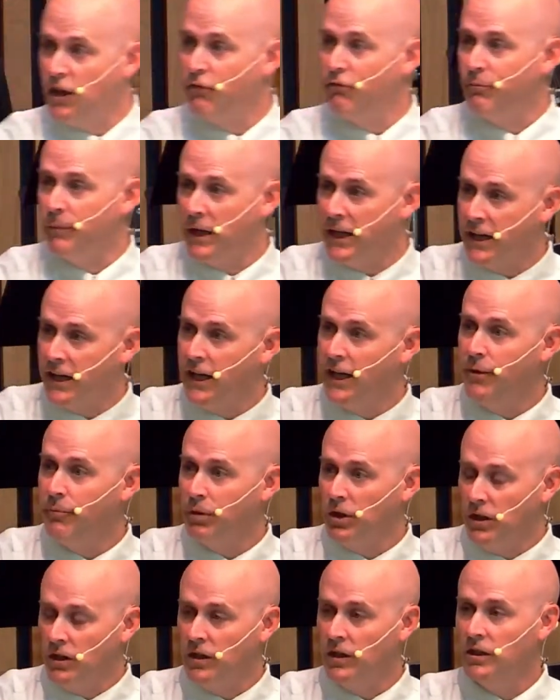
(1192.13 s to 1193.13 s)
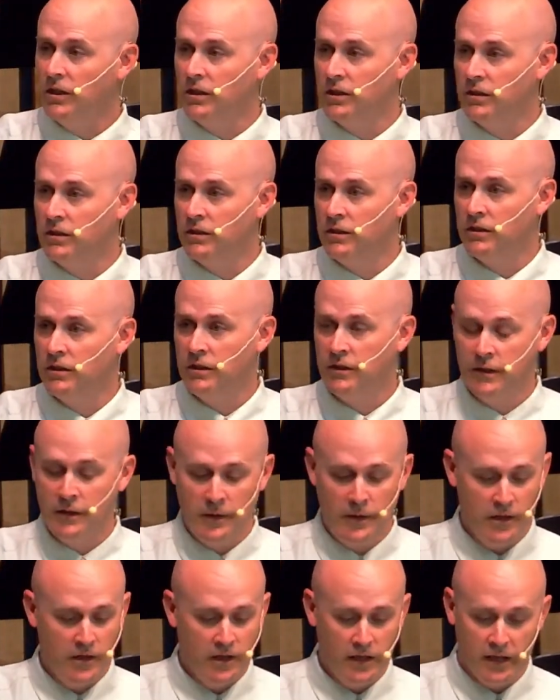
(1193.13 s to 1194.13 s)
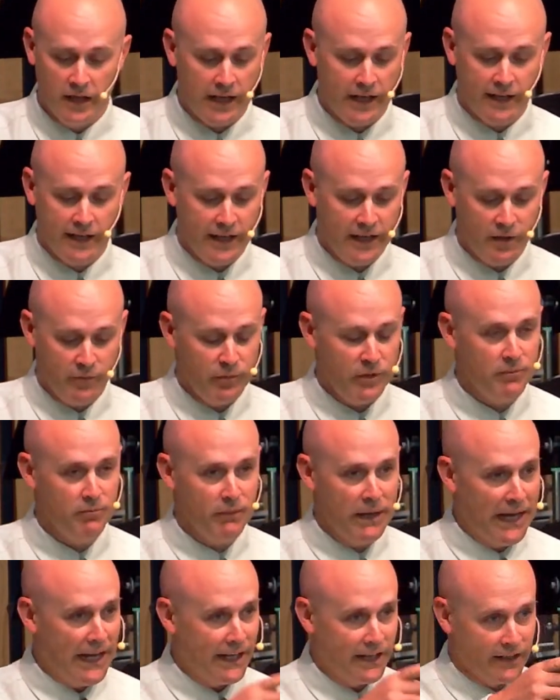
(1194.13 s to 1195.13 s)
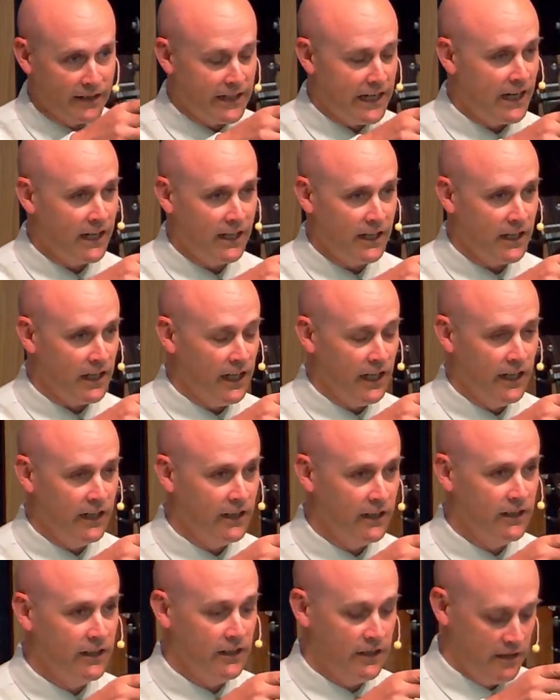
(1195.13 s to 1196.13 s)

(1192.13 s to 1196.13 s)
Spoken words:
love my neighbor. I can't be mad at that guy.